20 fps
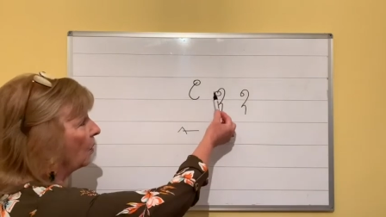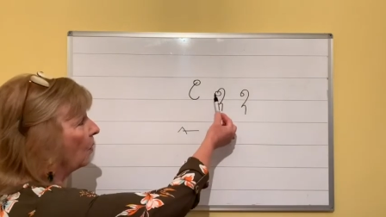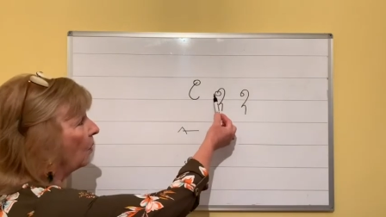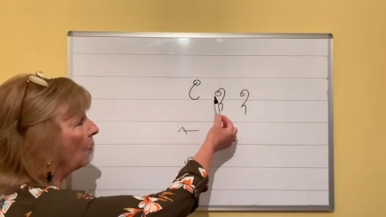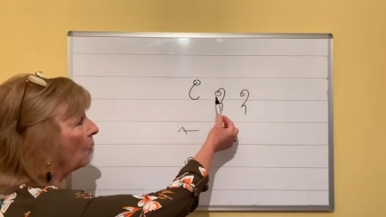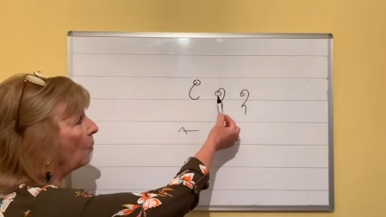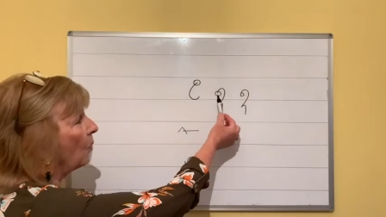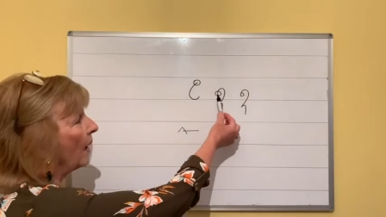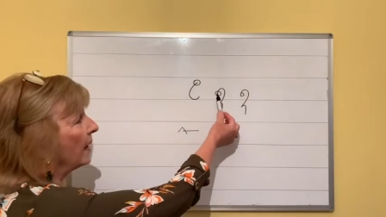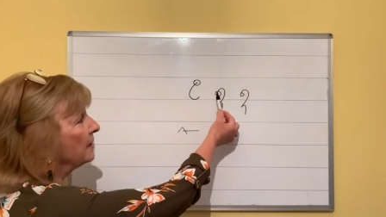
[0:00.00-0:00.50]

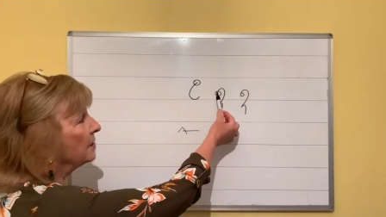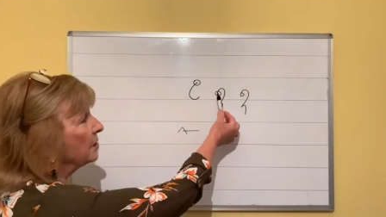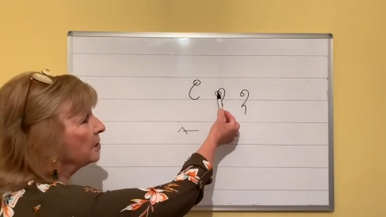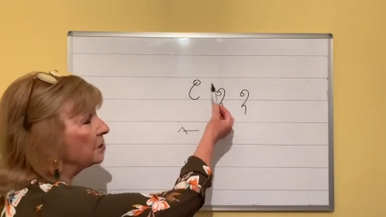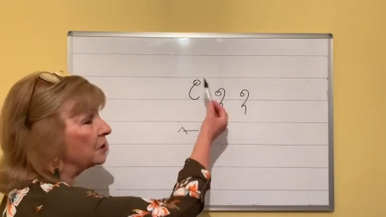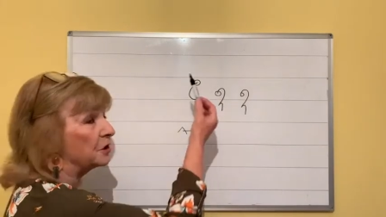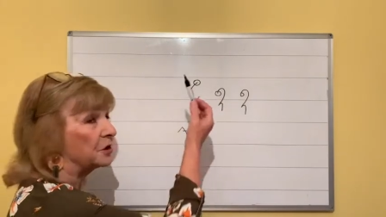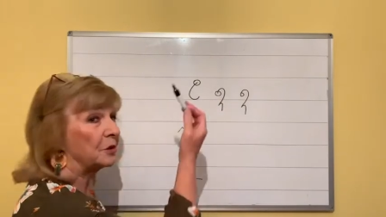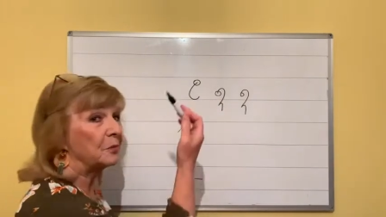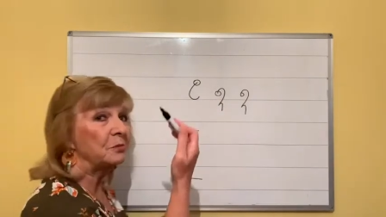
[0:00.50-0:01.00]
when
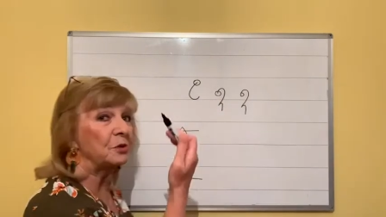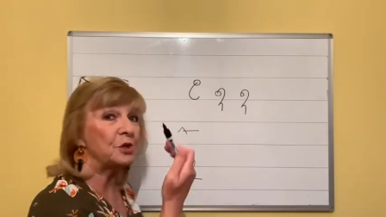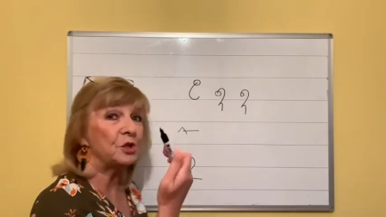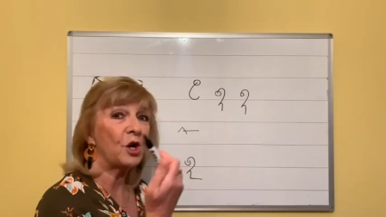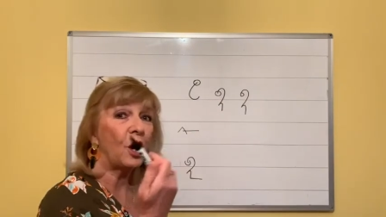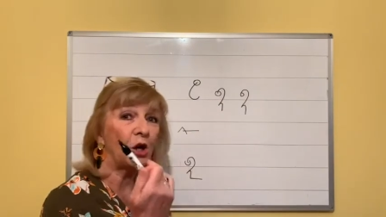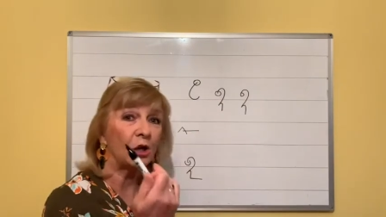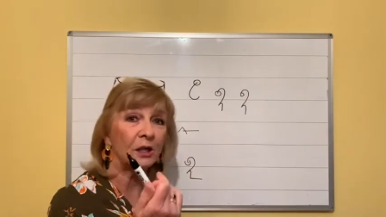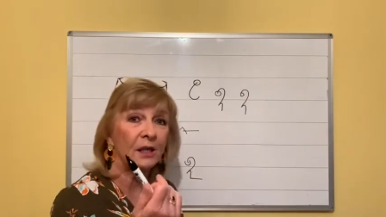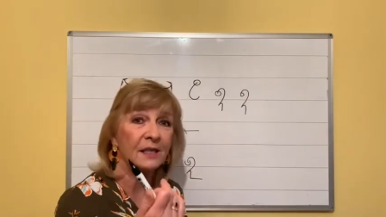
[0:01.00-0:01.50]
some
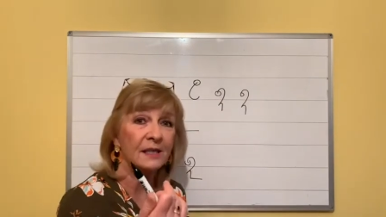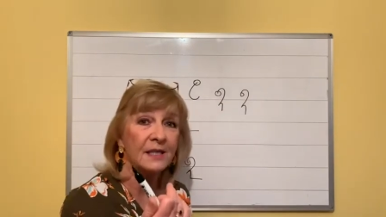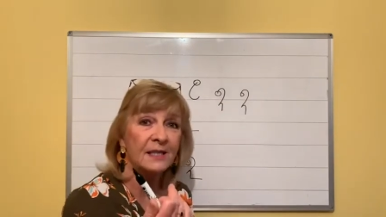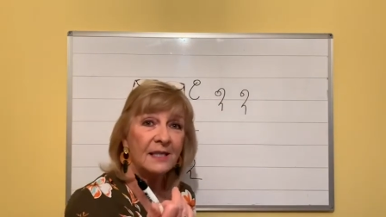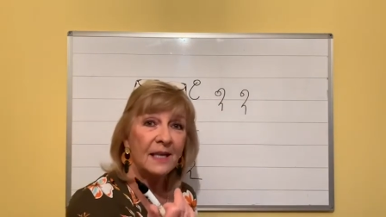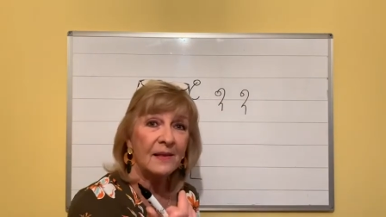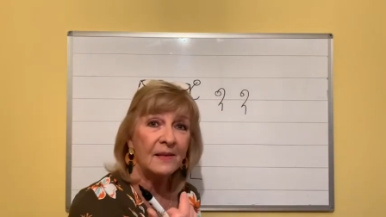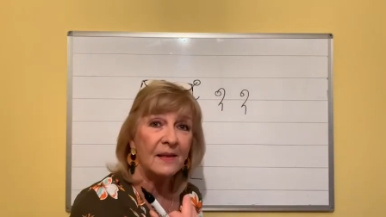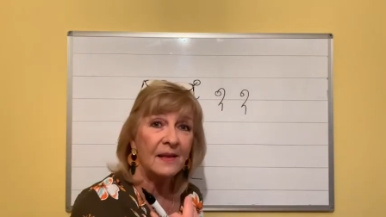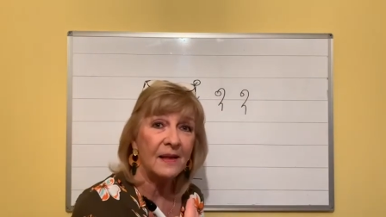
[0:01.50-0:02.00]
chocolate is
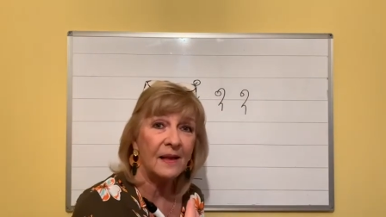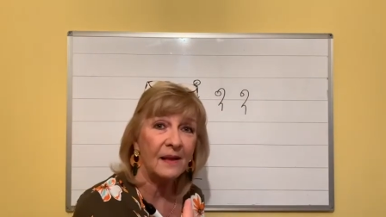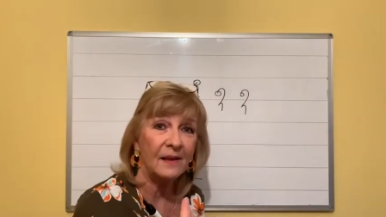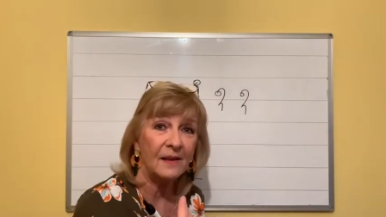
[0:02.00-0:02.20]
in